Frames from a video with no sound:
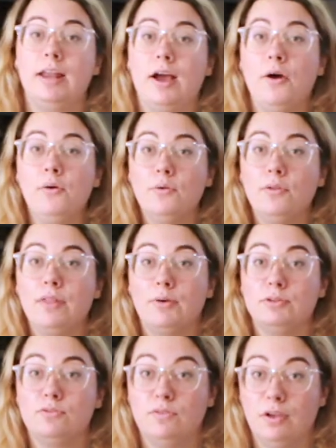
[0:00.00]
out
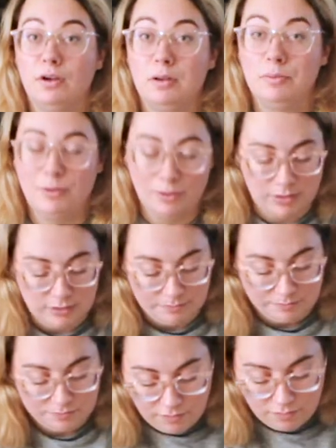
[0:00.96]
that was very important,
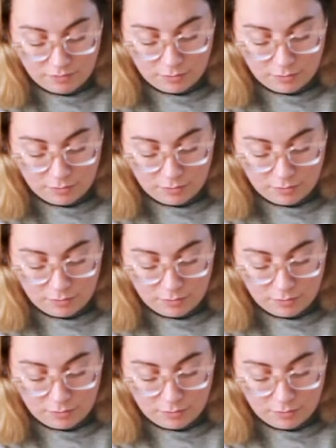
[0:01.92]
if